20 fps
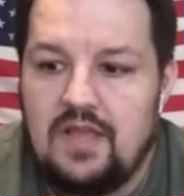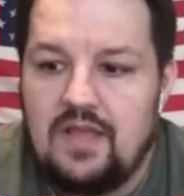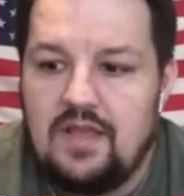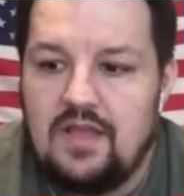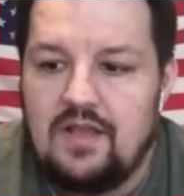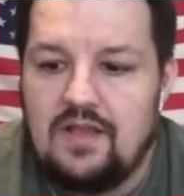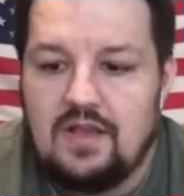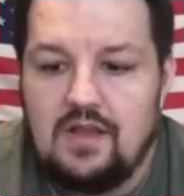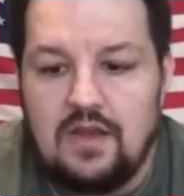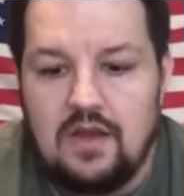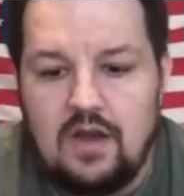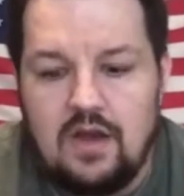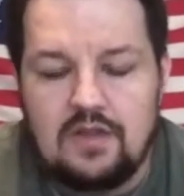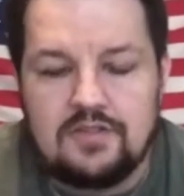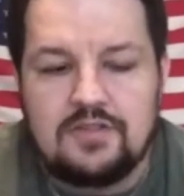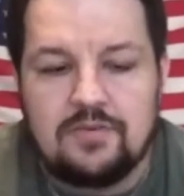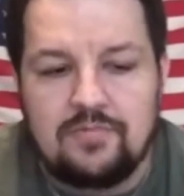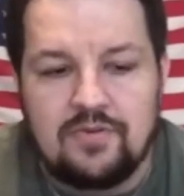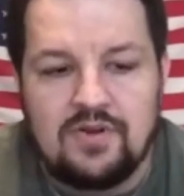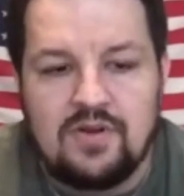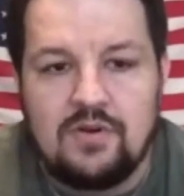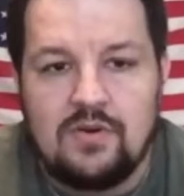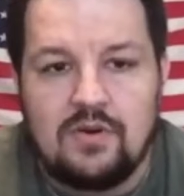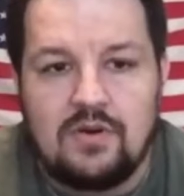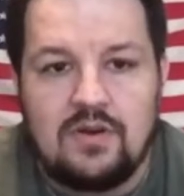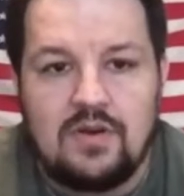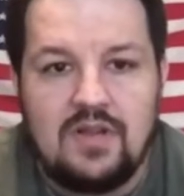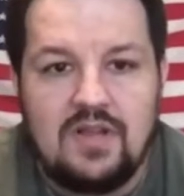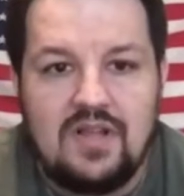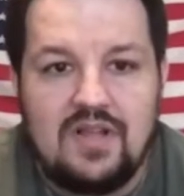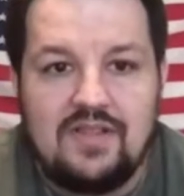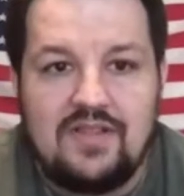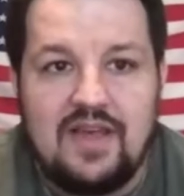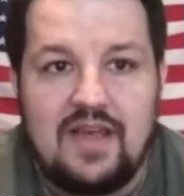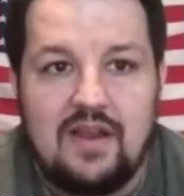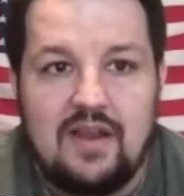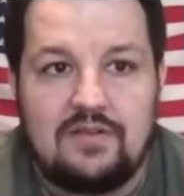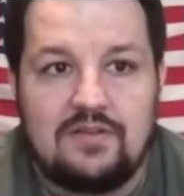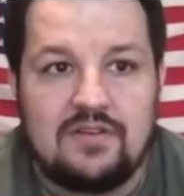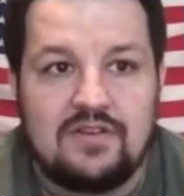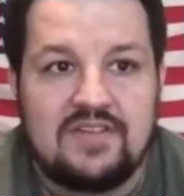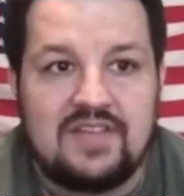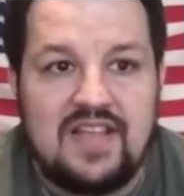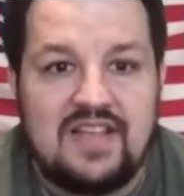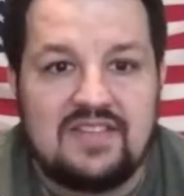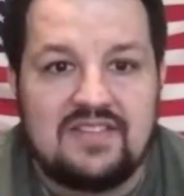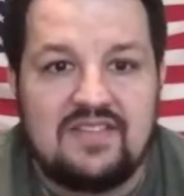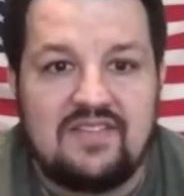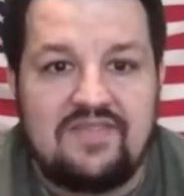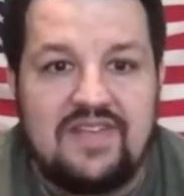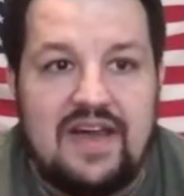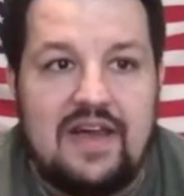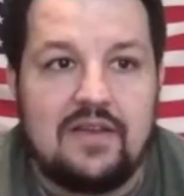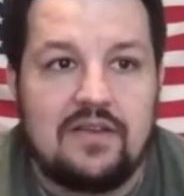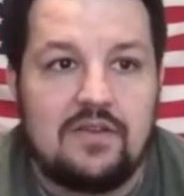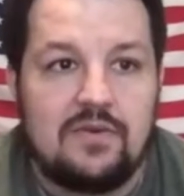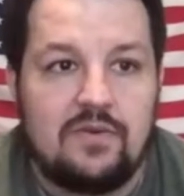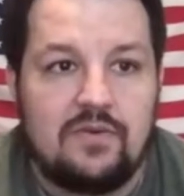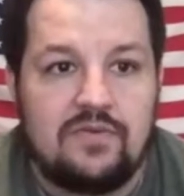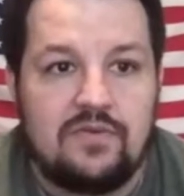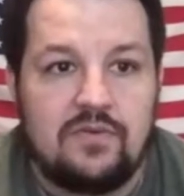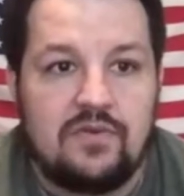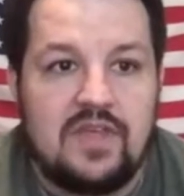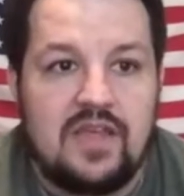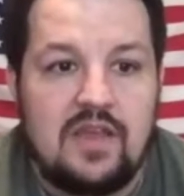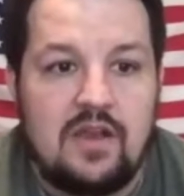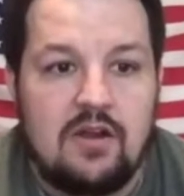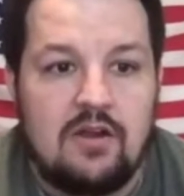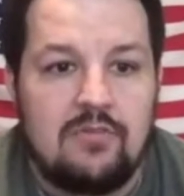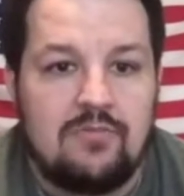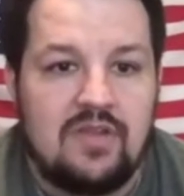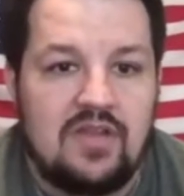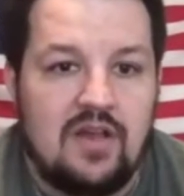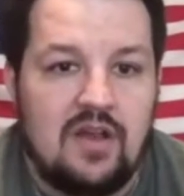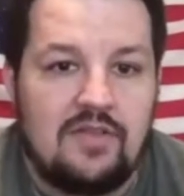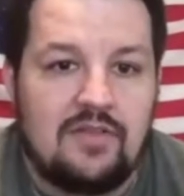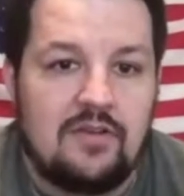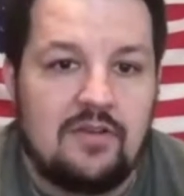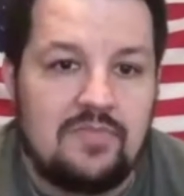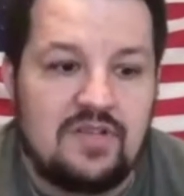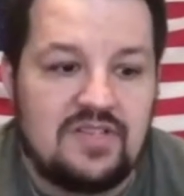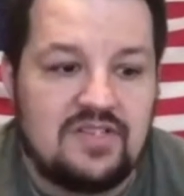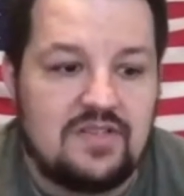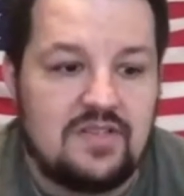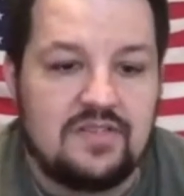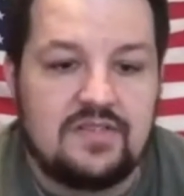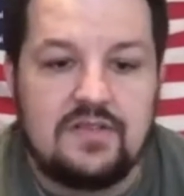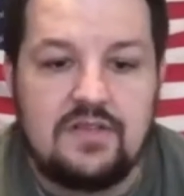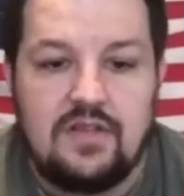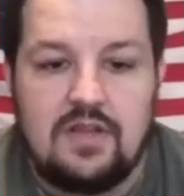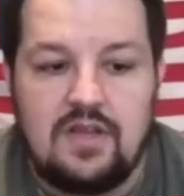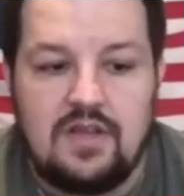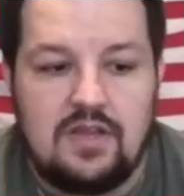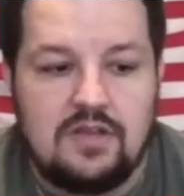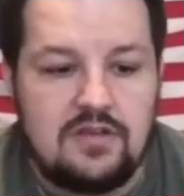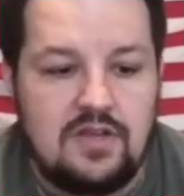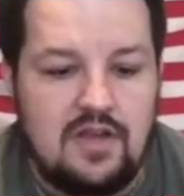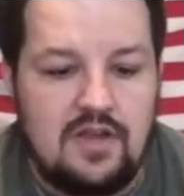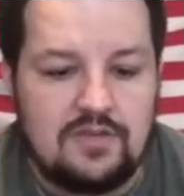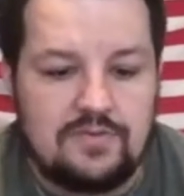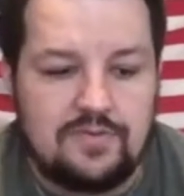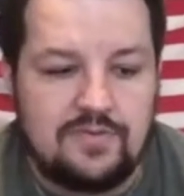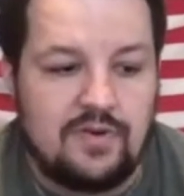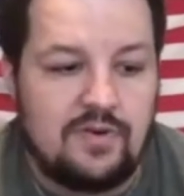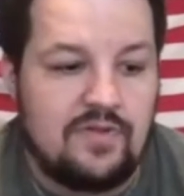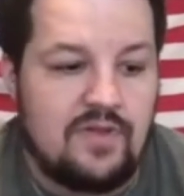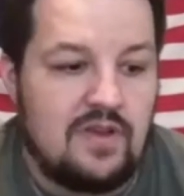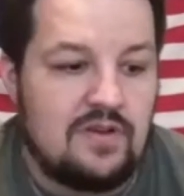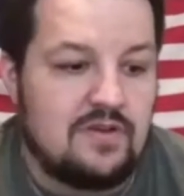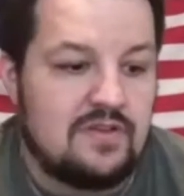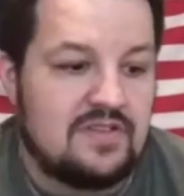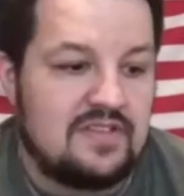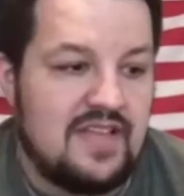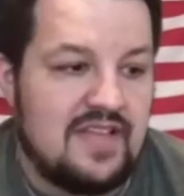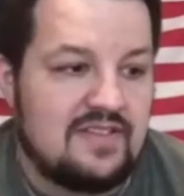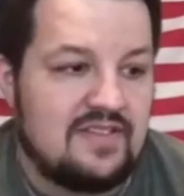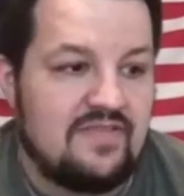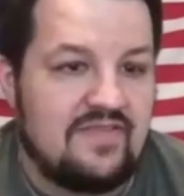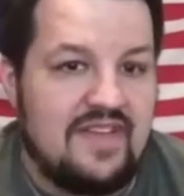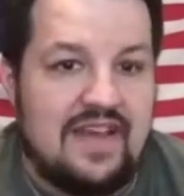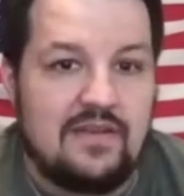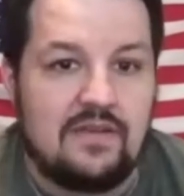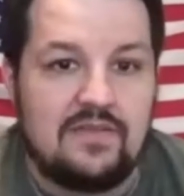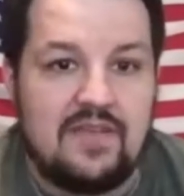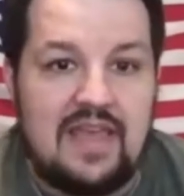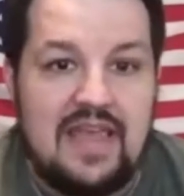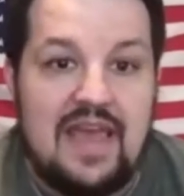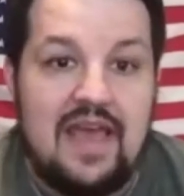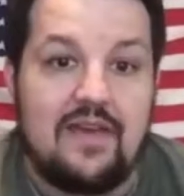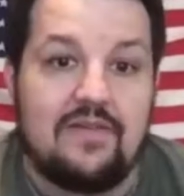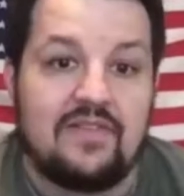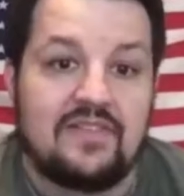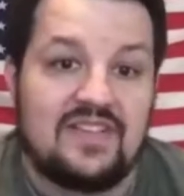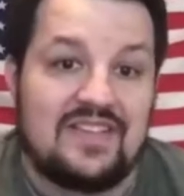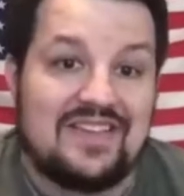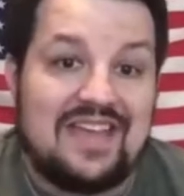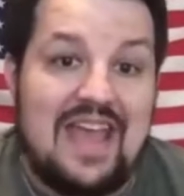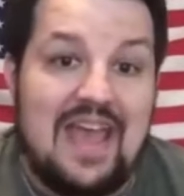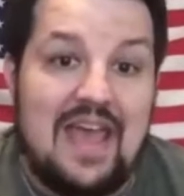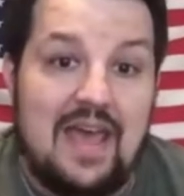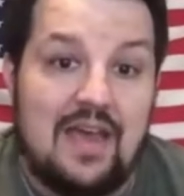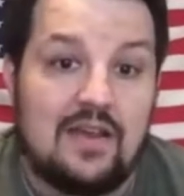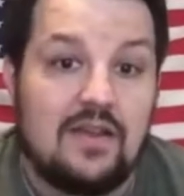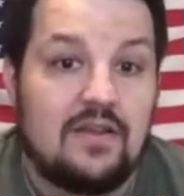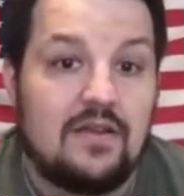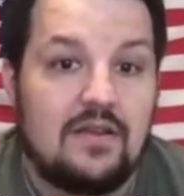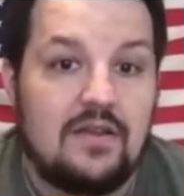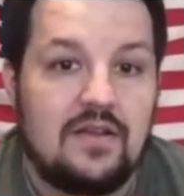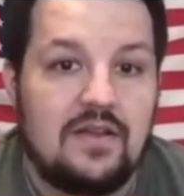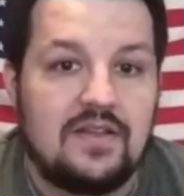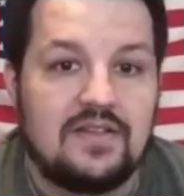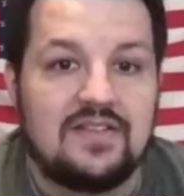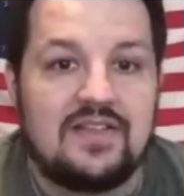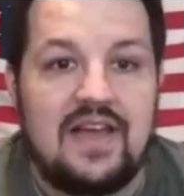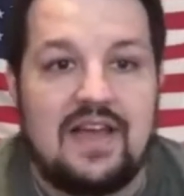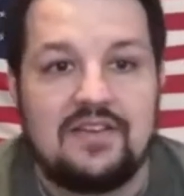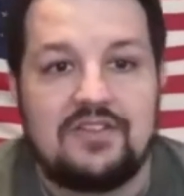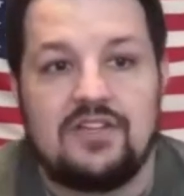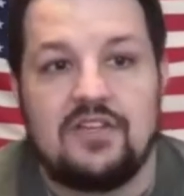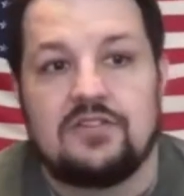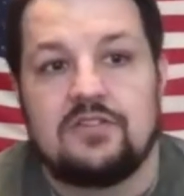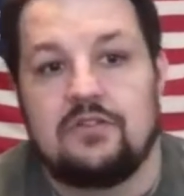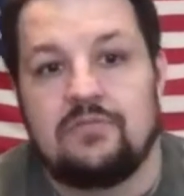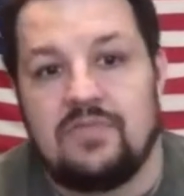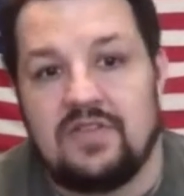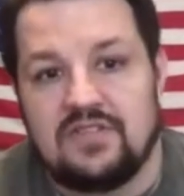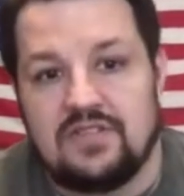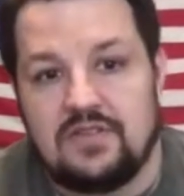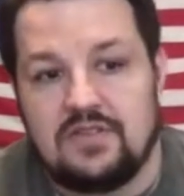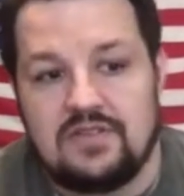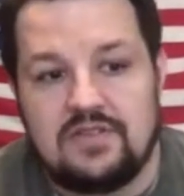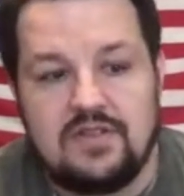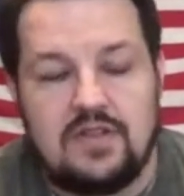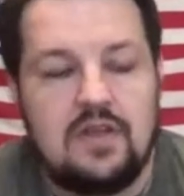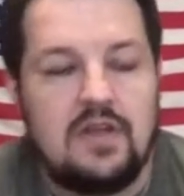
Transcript: an entrepreneur that understands the value of who they are beyond their business. An entrepreneur that understands the value they have as a dad. It's not just your business.